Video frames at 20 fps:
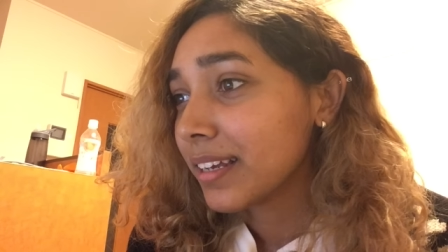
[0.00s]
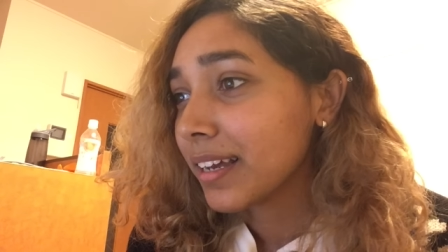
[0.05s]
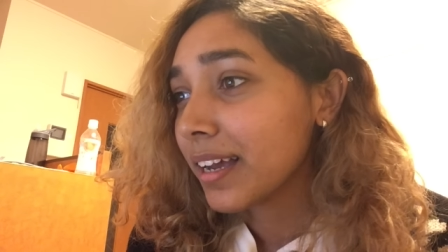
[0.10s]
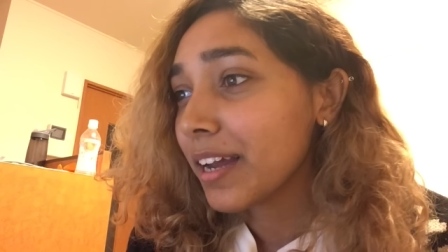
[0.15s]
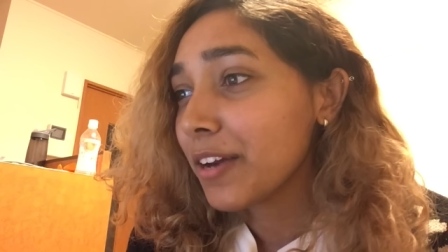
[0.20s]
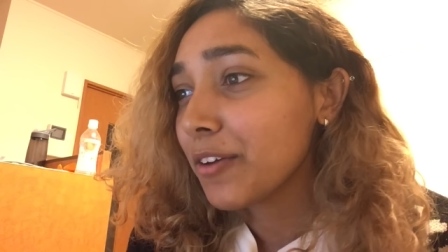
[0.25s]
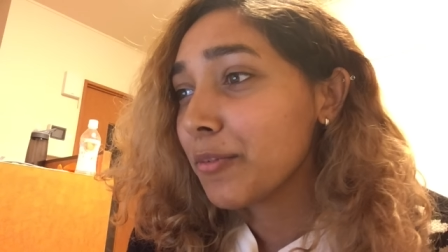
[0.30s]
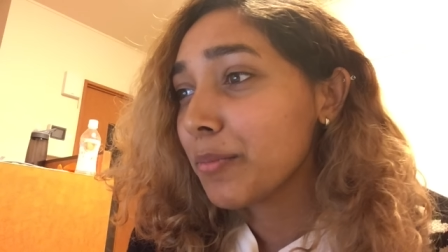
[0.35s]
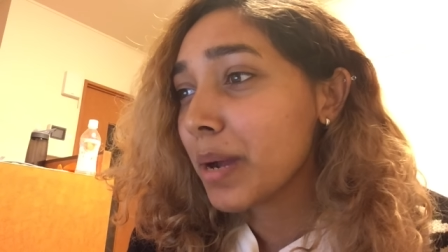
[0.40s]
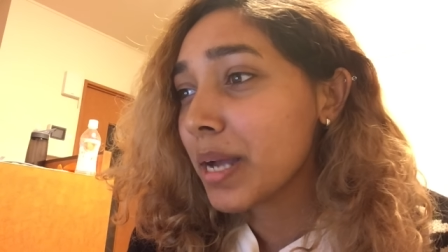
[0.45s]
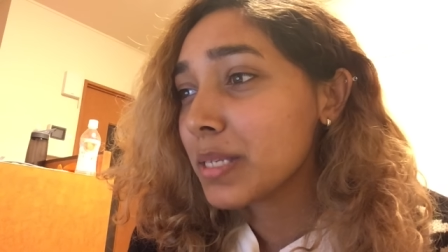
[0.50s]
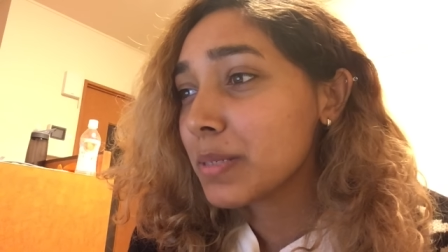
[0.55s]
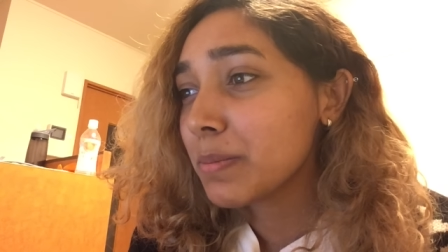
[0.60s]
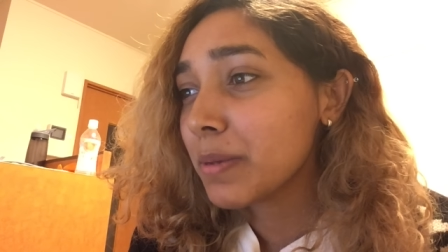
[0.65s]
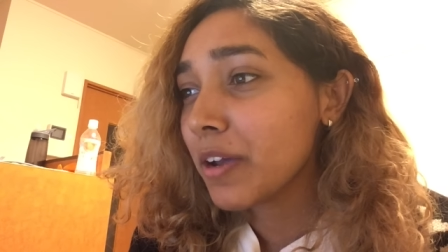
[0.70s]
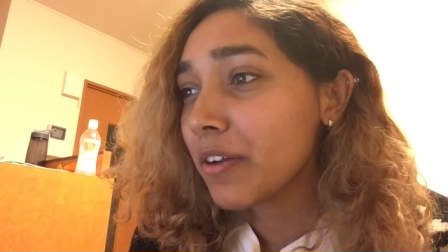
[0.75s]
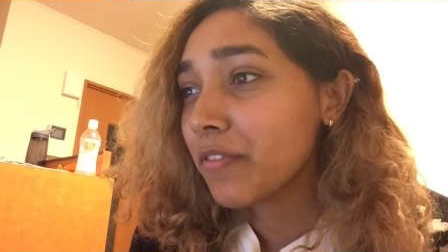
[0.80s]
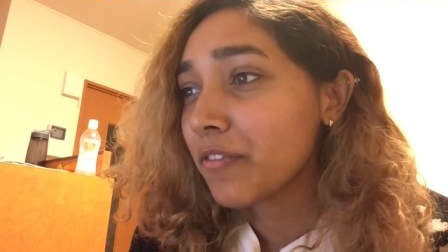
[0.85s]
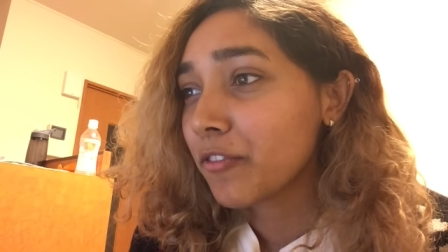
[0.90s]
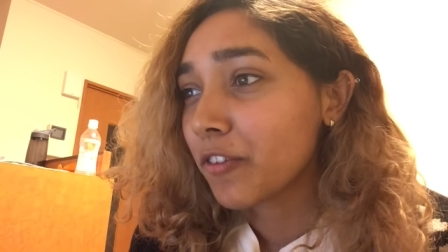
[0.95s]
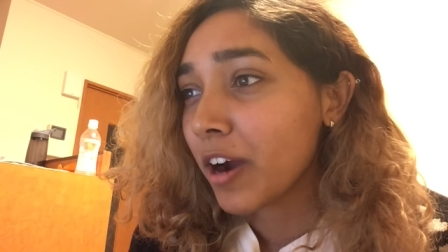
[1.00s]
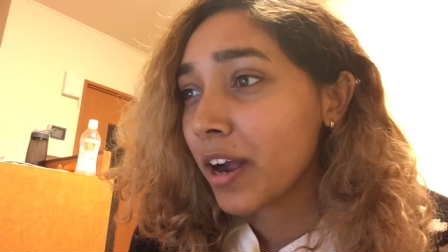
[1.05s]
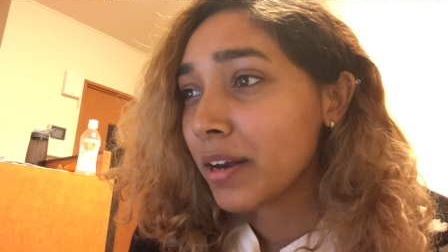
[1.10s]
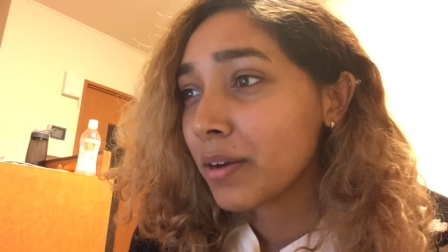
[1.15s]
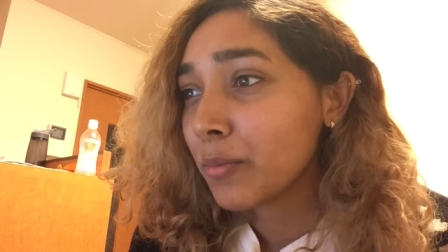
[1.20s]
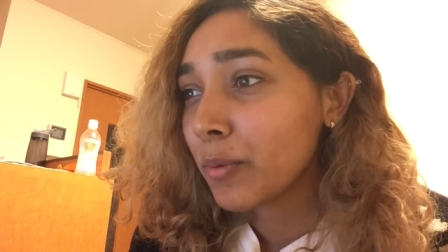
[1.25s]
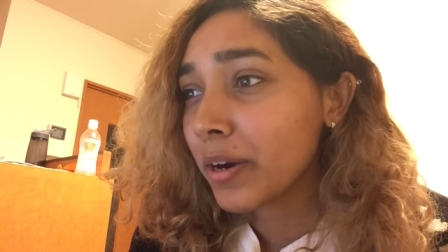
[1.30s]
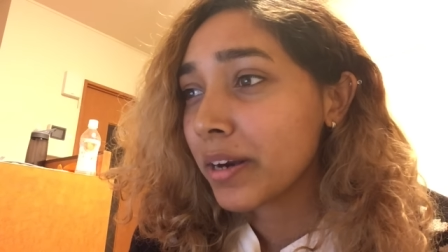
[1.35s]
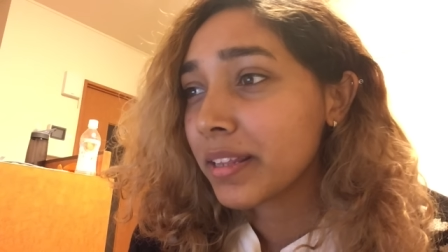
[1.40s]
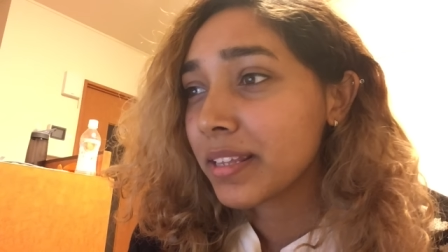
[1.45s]
kind of reminds me of
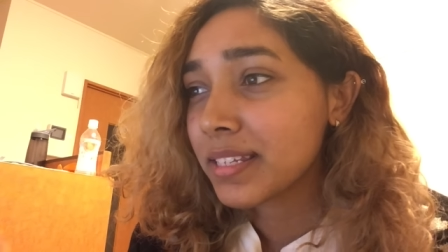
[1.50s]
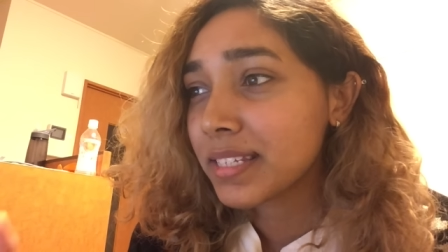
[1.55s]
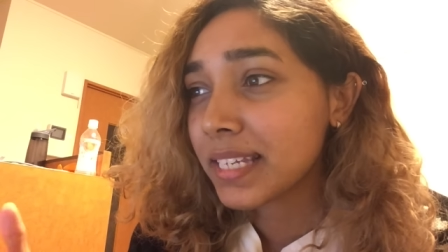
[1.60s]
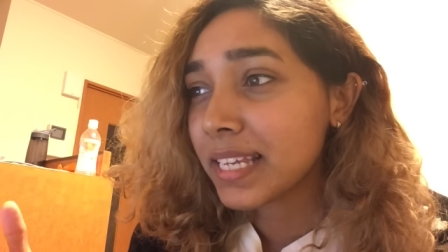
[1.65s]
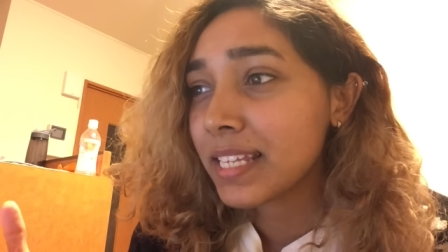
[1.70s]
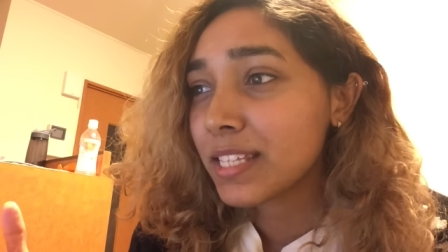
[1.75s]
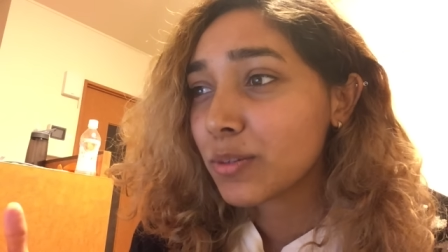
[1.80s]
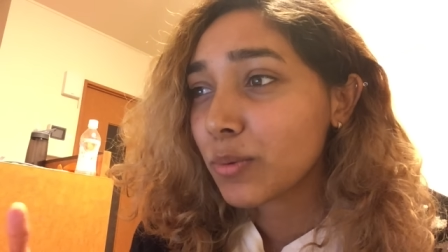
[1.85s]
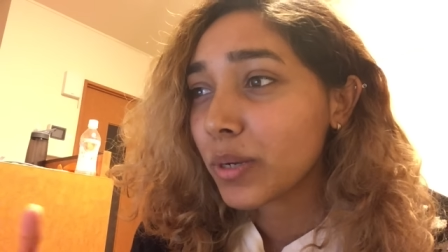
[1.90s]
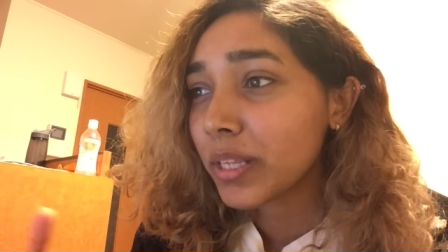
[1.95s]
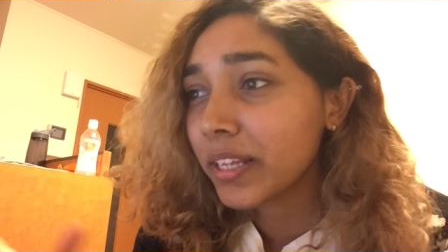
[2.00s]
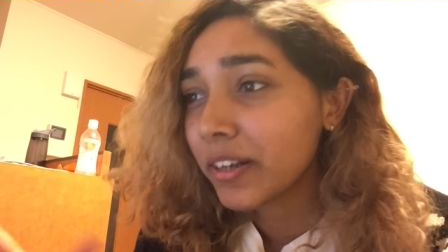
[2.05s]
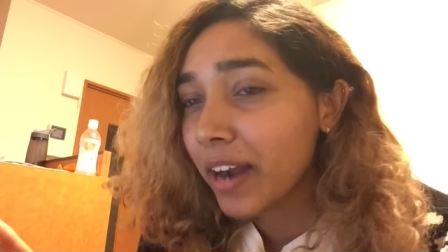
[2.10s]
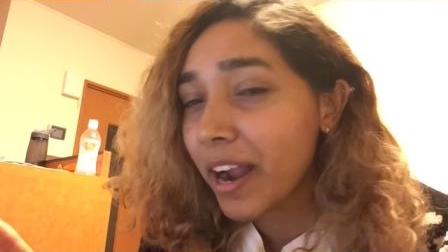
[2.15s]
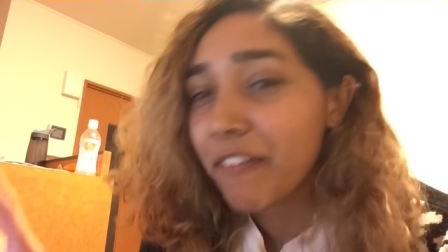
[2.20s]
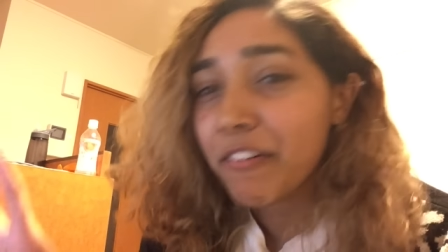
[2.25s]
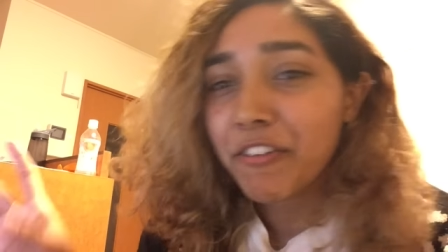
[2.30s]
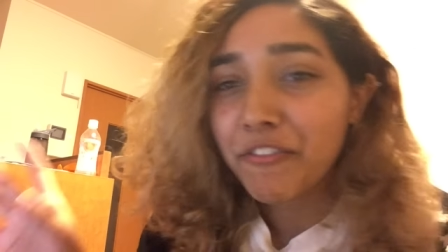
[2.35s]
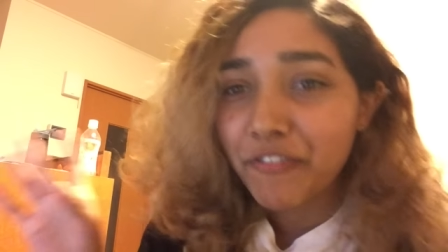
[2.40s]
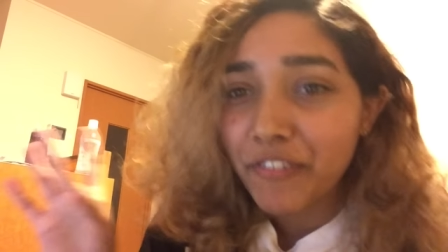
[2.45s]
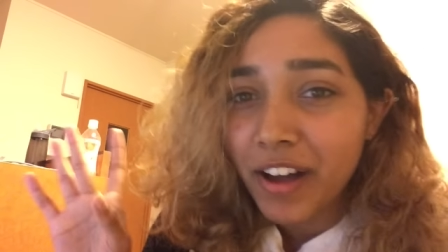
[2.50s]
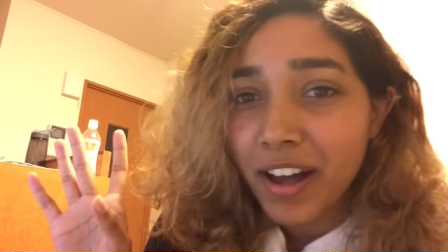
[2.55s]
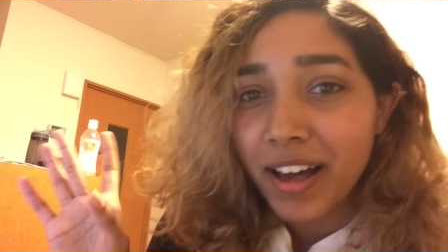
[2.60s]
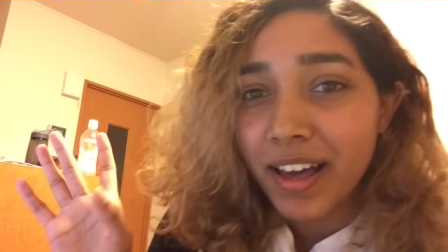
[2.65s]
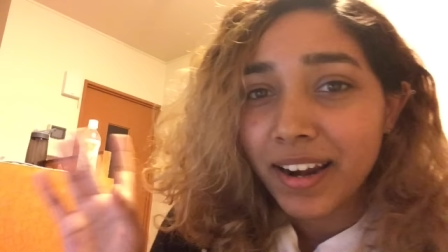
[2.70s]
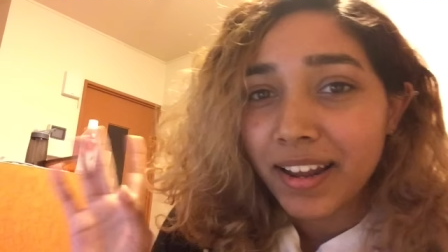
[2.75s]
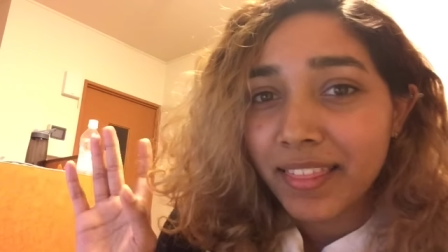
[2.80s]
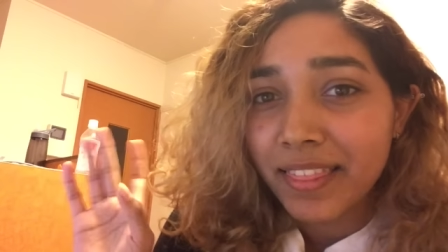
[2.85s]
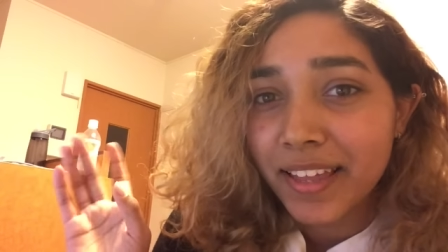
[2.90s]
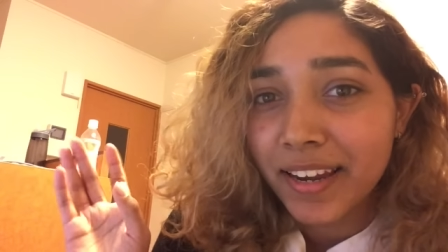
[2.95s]
Run, where the scenes where they're having
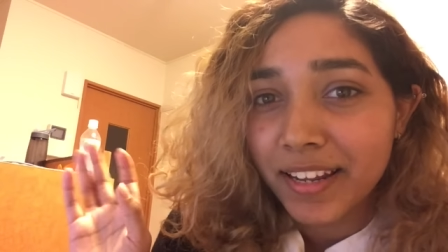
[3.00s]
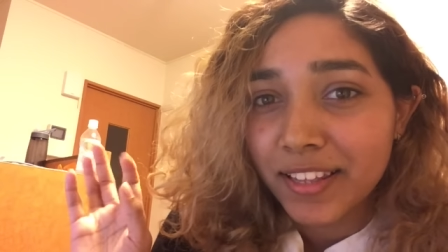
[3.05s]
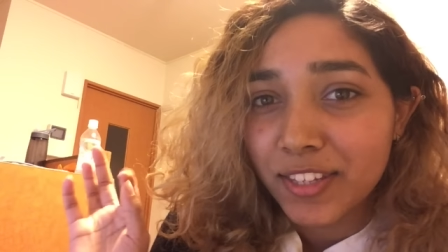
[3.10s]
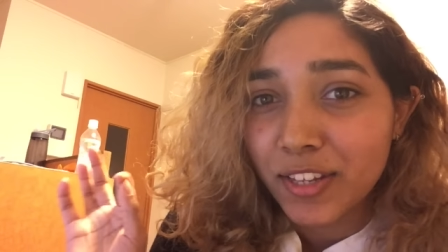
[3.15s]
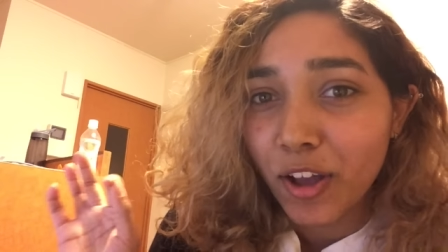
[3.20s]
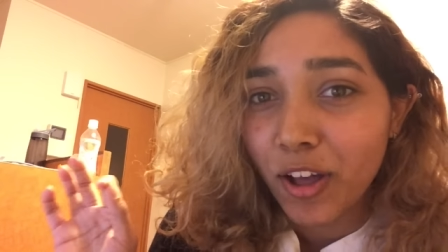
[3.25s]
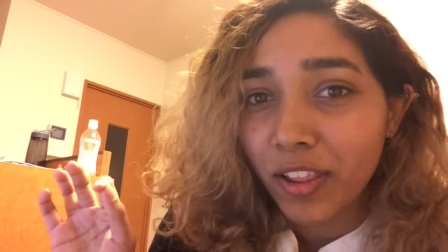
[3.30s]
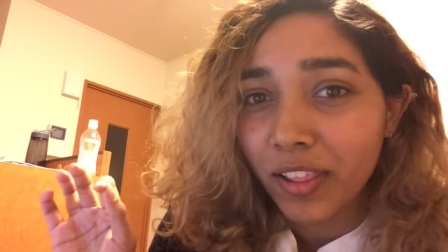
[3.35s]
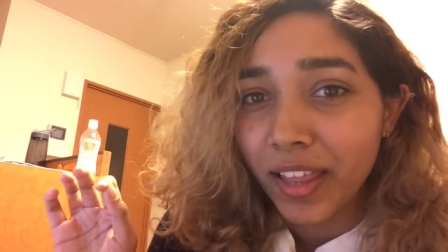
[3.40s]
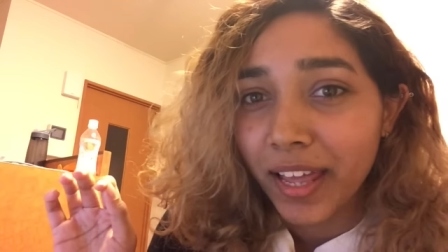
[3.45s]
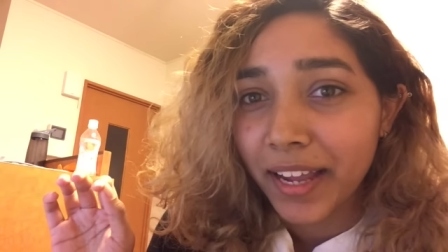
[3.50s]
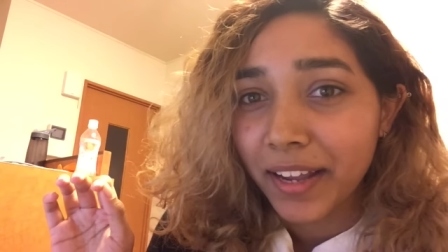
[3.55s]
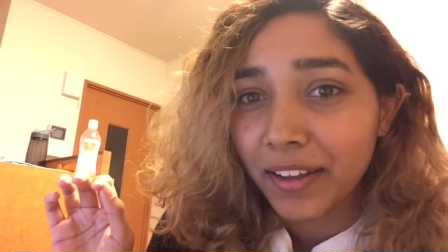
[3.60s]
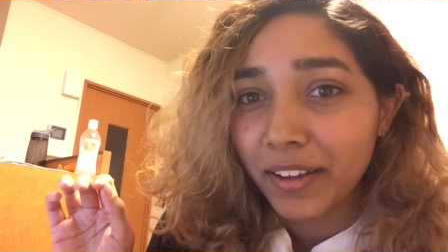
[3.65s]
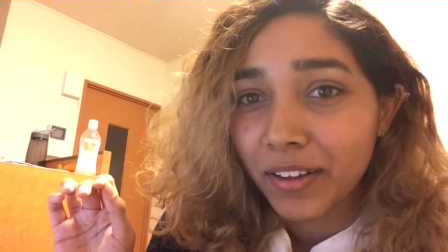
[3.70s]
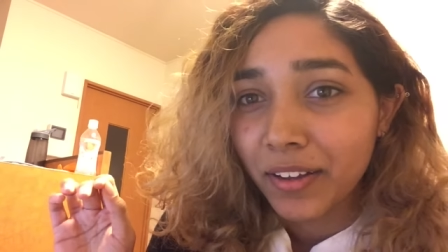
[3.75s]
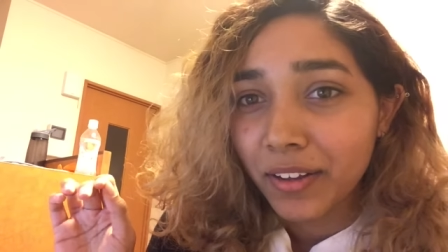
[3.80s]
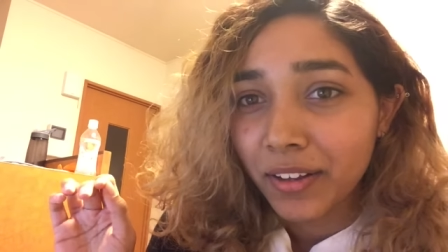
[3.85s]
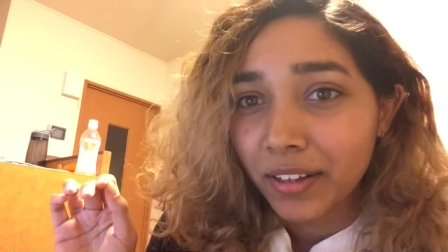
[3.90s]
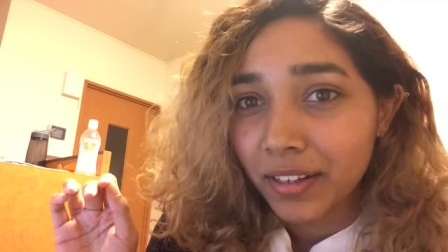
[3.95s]
fun and then it's all like